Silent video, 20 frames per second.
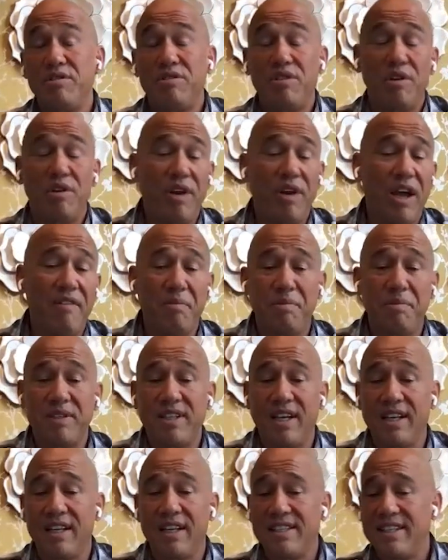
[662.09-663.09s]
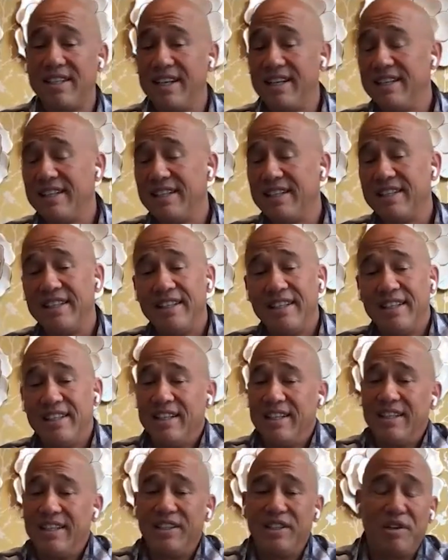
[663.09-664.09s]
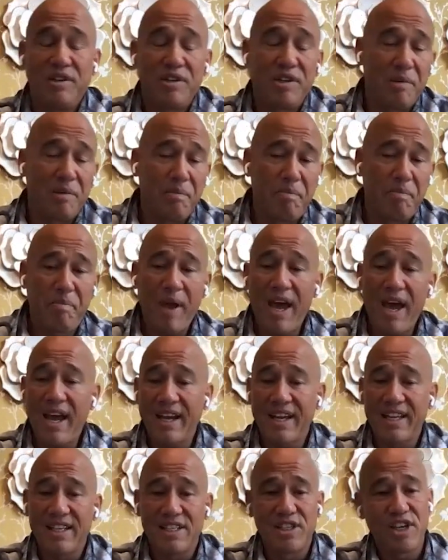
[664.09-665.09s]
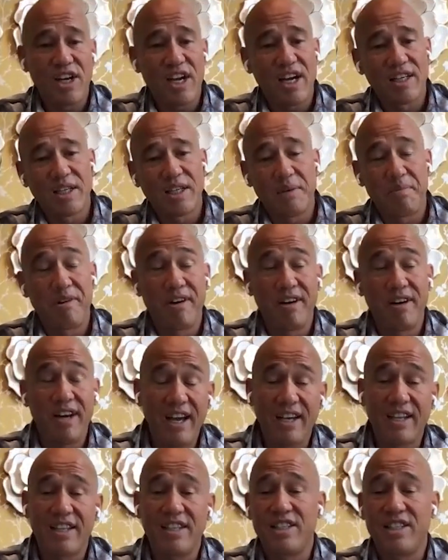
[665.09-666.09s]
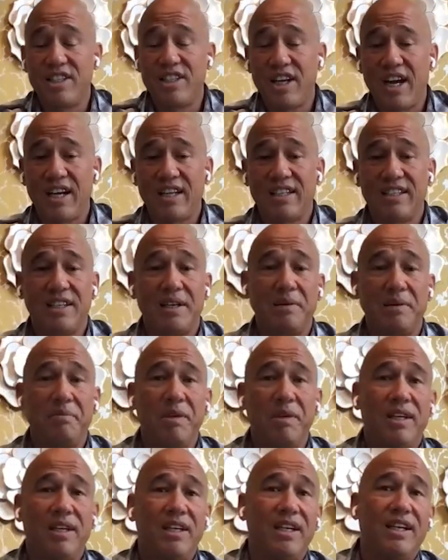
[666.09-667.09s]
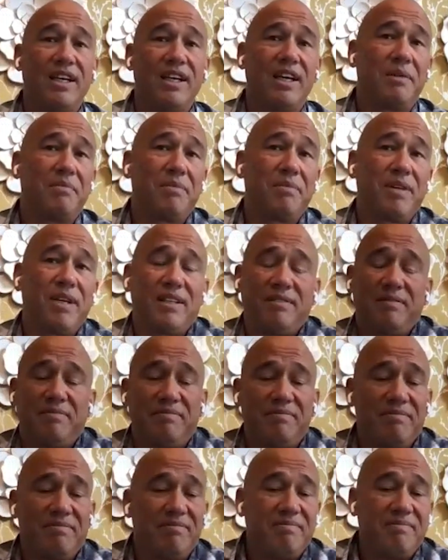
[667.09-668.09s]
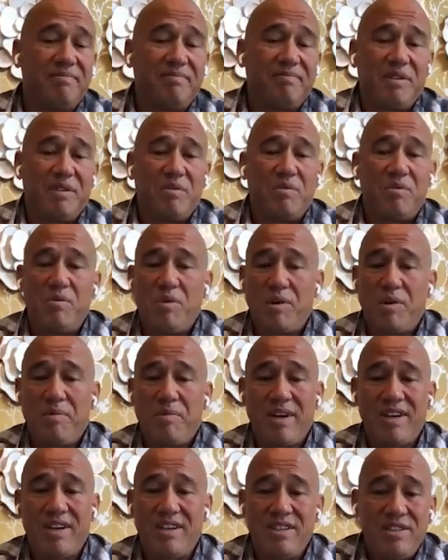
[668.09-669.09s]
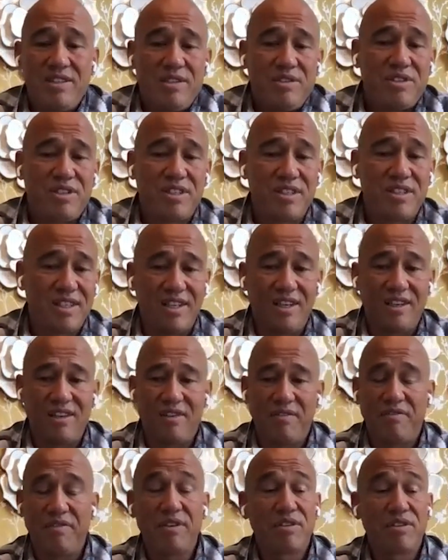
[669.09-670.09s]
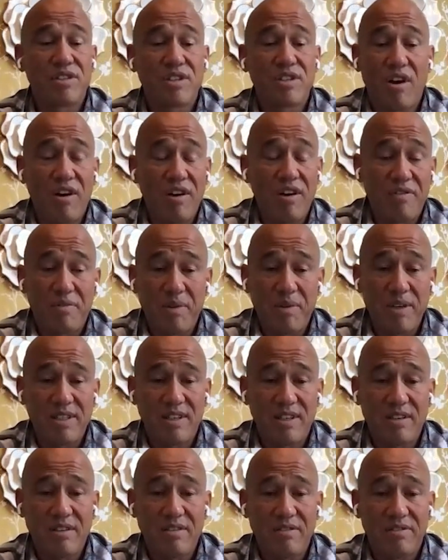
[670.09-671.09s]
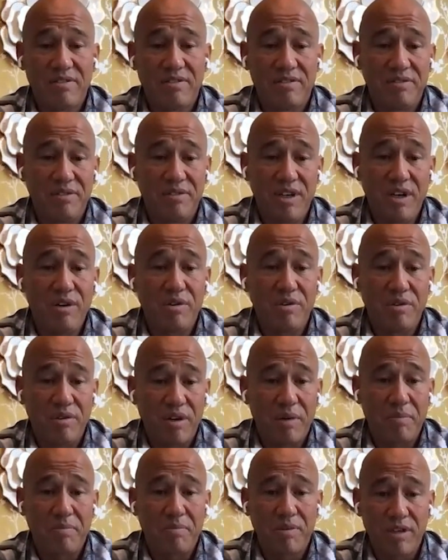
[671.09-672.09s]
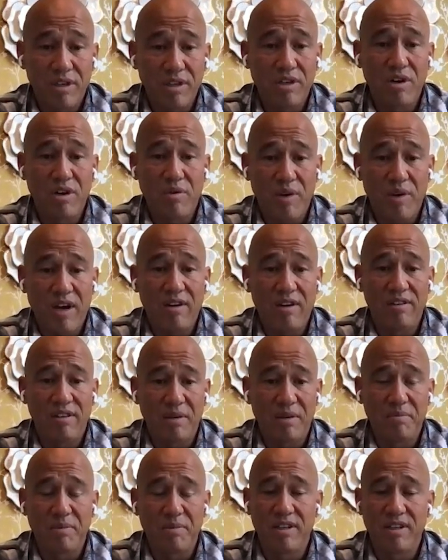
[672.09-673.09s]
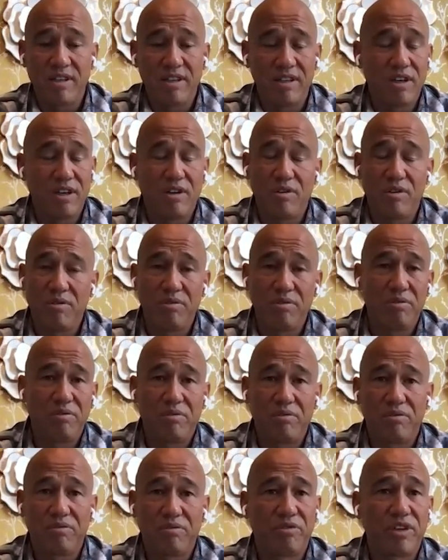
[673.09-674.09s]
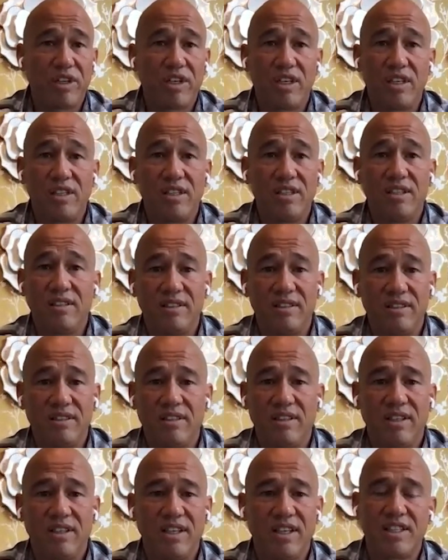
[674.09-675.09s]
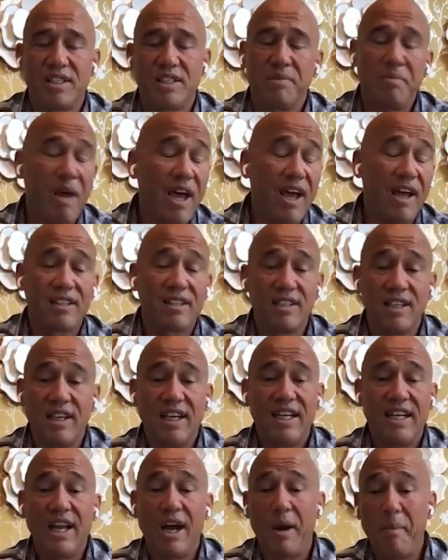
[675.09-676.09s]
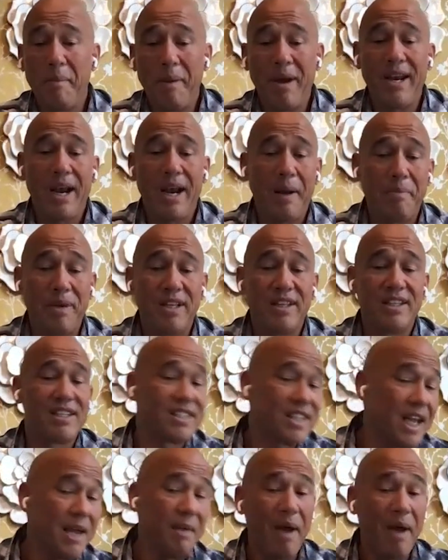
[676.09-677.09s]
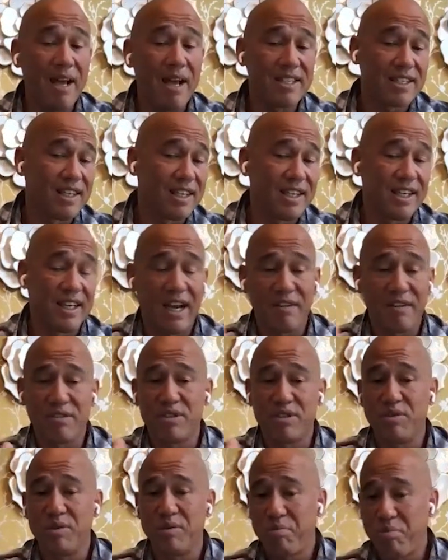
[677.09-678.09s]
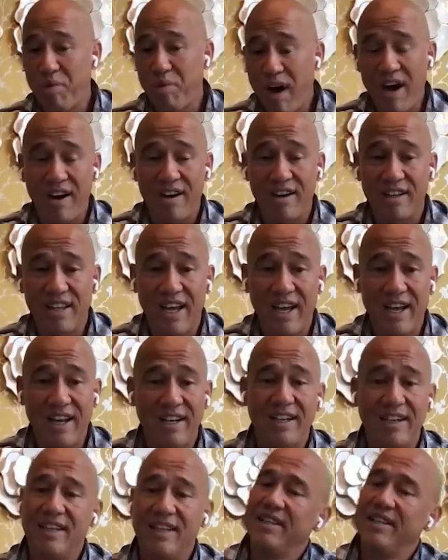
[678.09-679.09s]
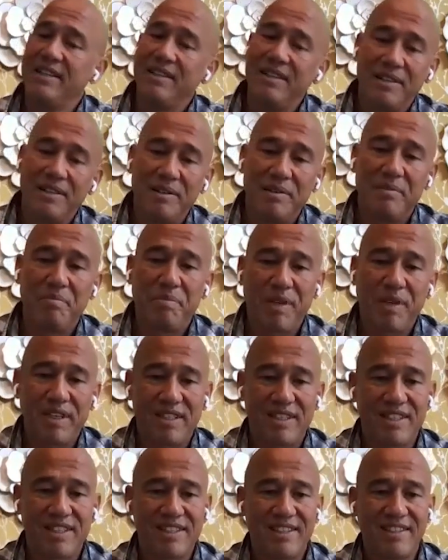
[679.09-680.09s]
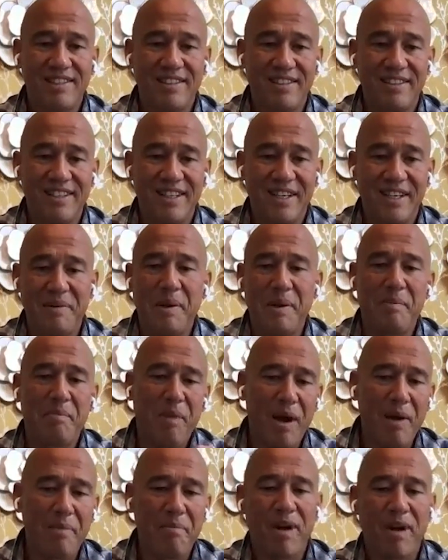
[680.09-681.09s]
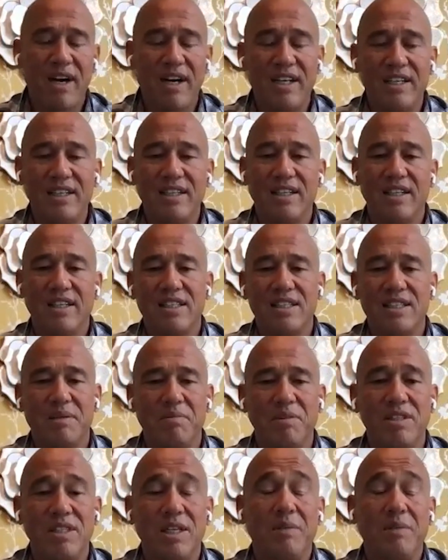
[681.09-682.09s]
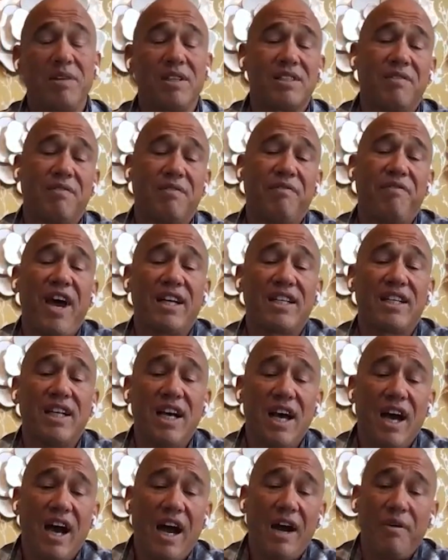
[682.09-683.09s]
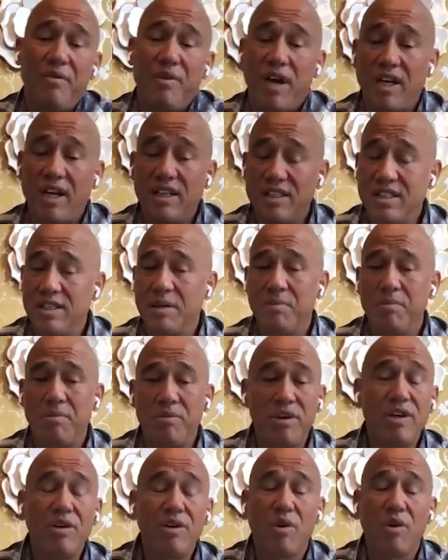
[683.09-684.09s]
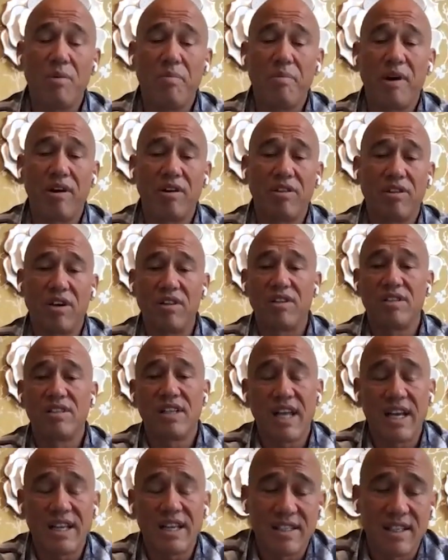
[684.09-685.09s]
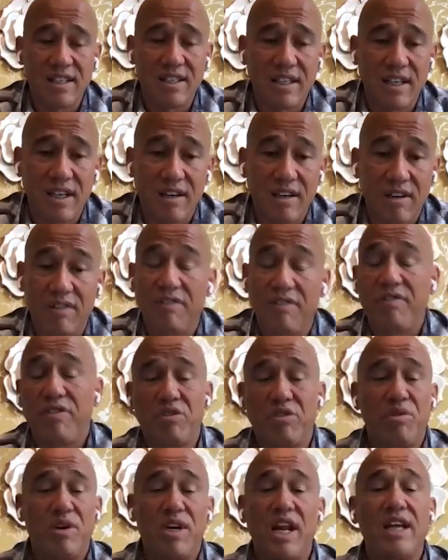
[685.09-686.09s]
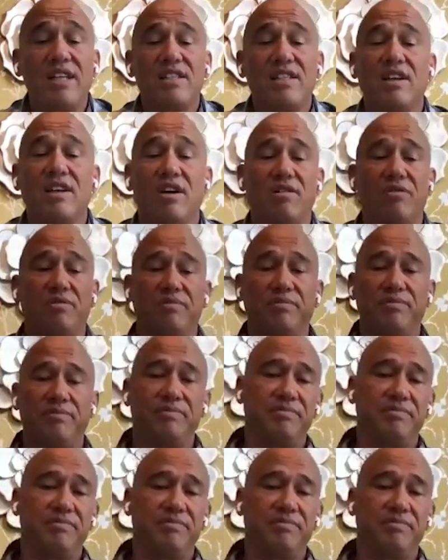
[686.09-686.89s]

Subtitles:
You don't have a patella tendon. Your back is jacked up. Your neck is jacked up. And I'm like, well, what am I going to do? Just sit here and feel sorry for myself? No, I'm going to go out and I'm going to go freaking kick some ass. Now, it may not be the same ass kicking I was doing prior to that, but it's still, in my mind, some of the same things. In fact, I did the Marine Corps Marathon this last Sunday, or 3 days ago.